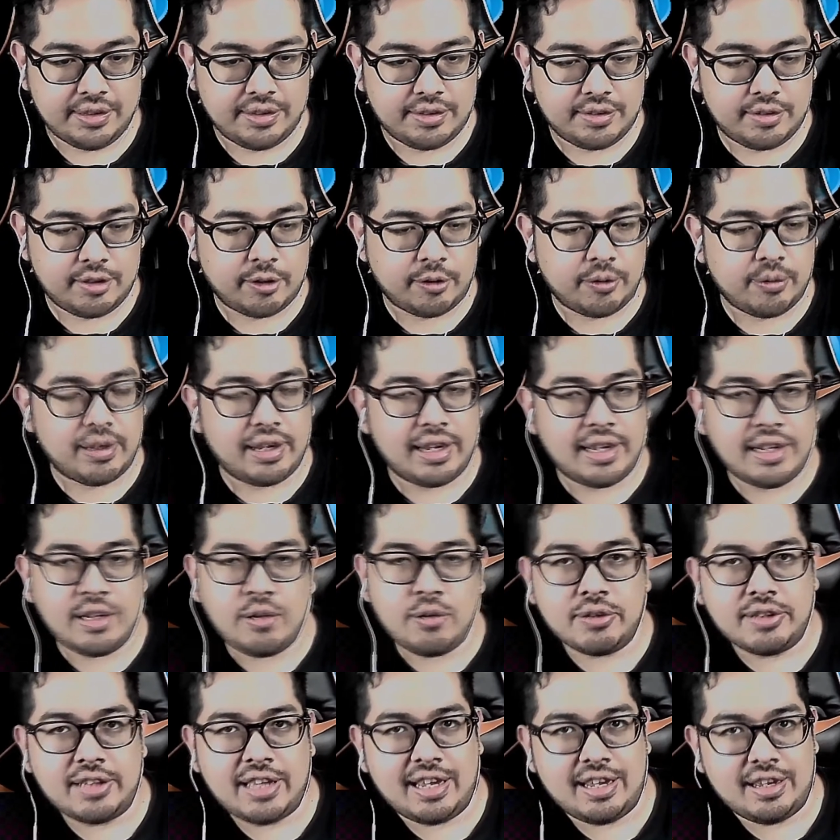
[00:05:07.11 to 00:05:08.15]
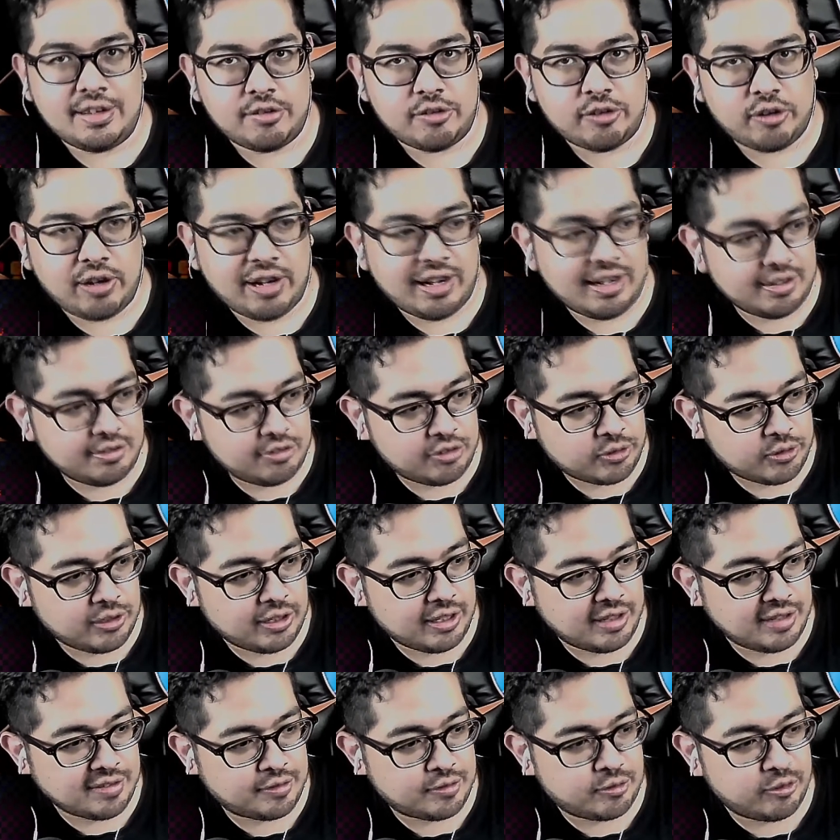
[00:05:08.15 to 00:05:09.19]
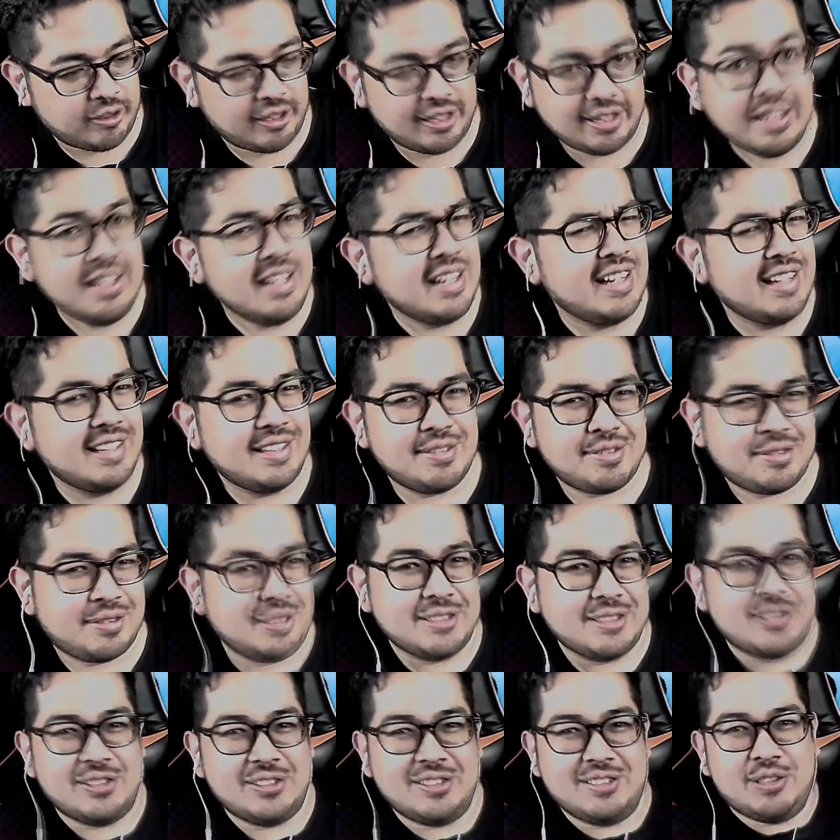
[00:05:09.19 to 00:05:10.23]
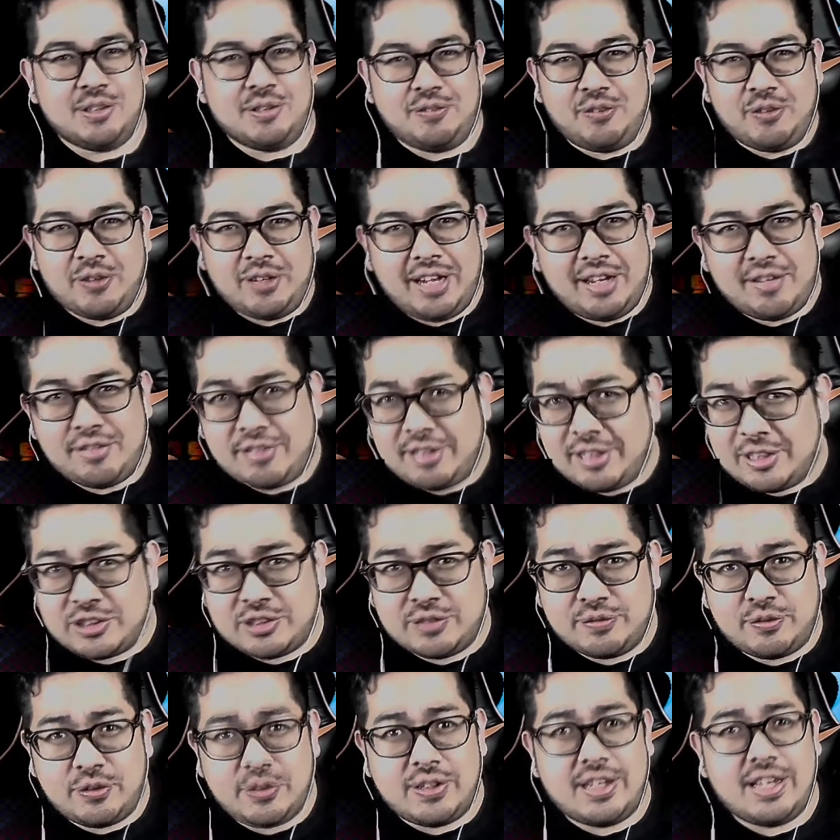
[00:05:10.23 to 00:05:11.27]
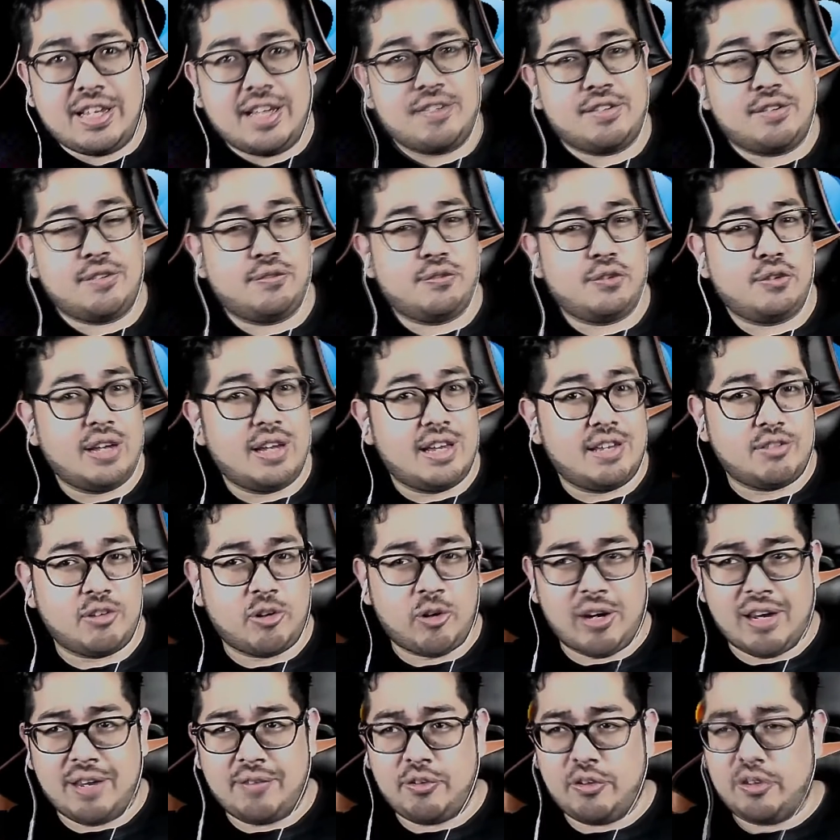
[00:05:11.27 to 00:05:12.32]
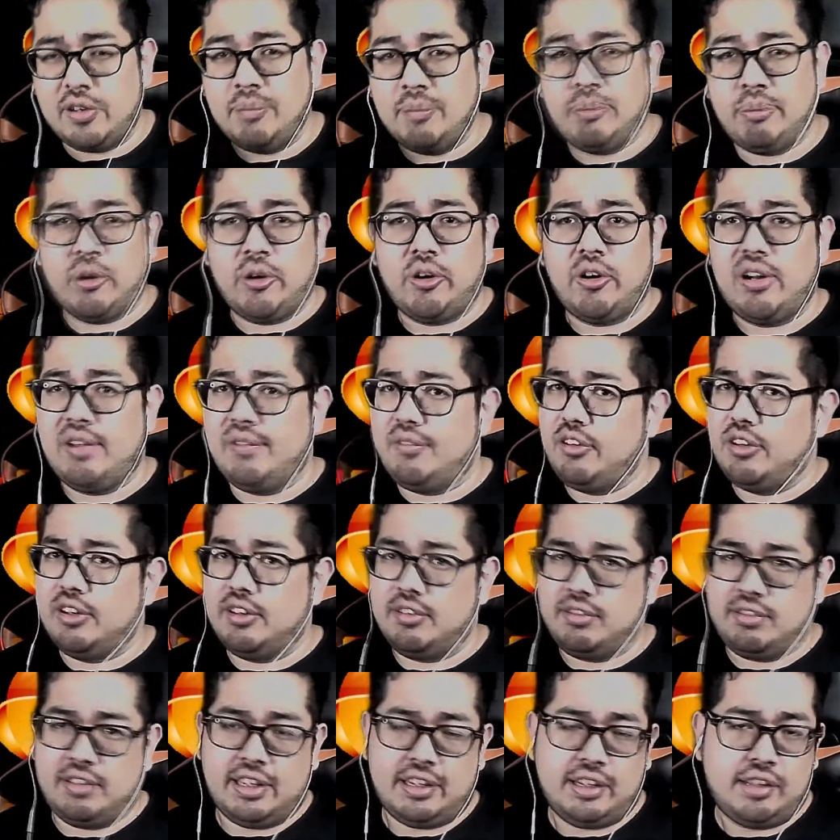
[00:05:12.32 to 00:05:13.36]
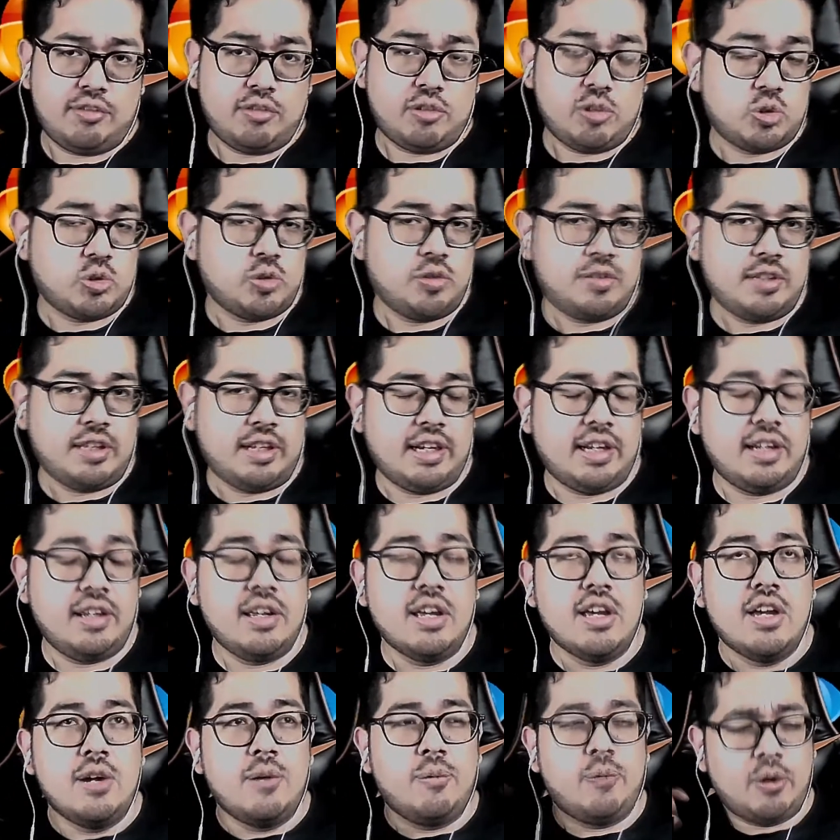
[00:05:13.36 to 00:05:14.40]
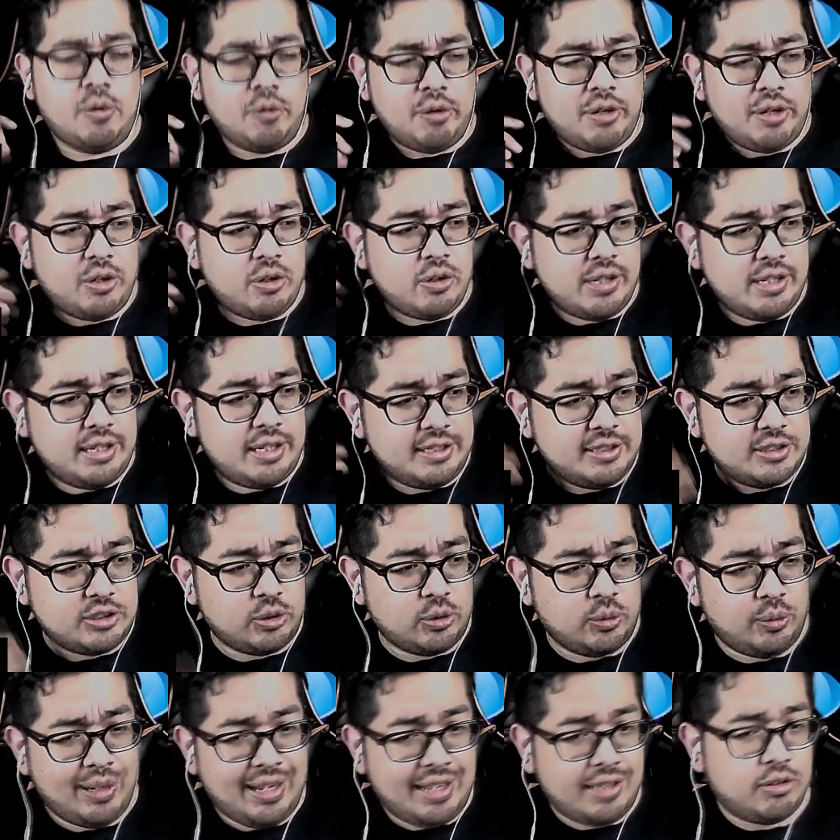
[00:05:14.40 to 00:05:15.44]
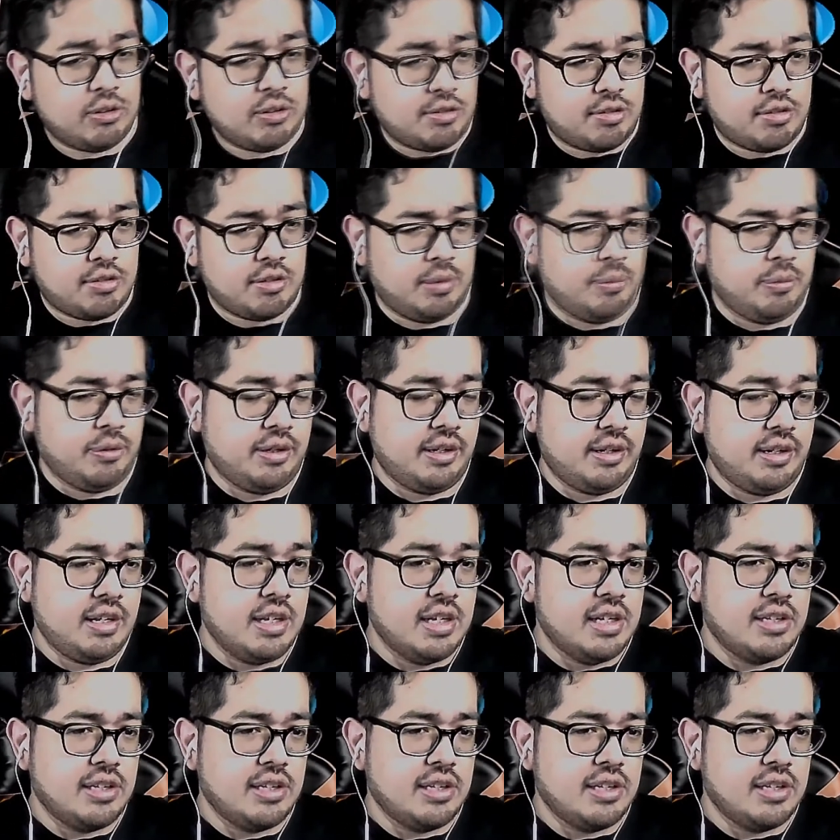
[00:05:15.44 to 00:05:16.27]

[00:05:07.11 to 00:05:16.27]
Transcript: So anyone that has their hands crossed, right? This is going to turn into a full dissection for you guys. If you guys are ever in a bar, ever in a setting, social setting, where you want to go ahead and interact with someone,